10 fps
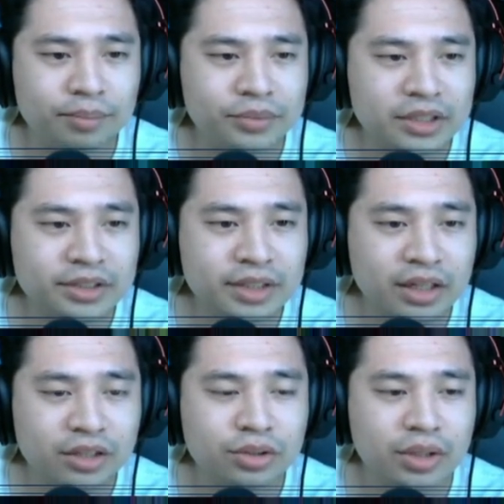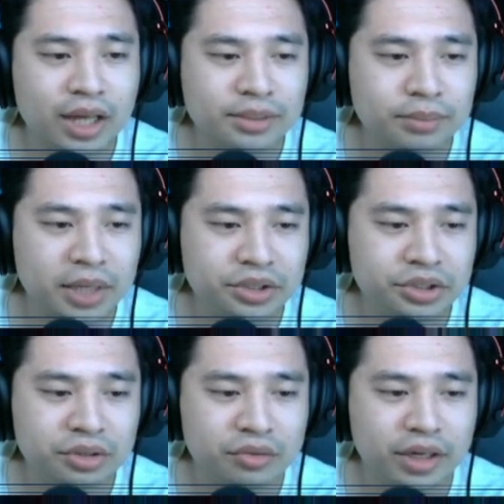second to last
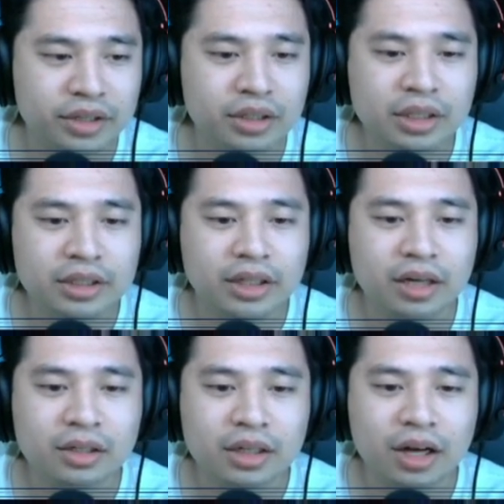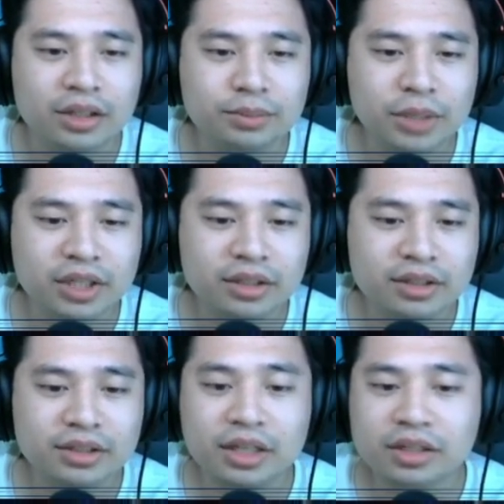match, right? Yeah, I'll spectate
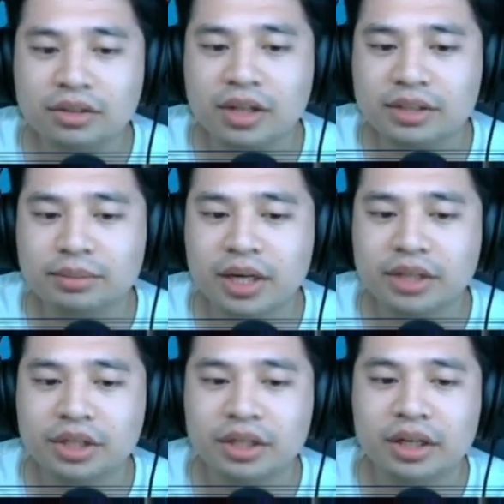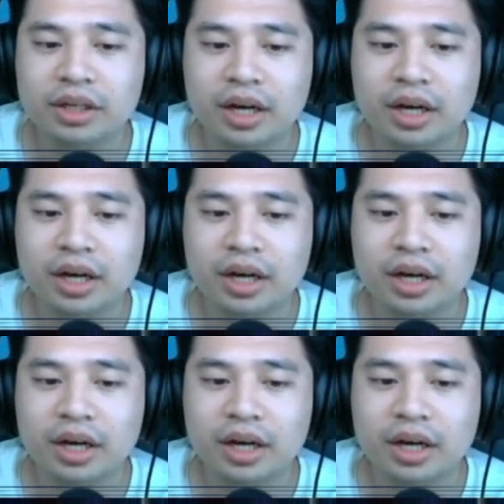the second to last match, and then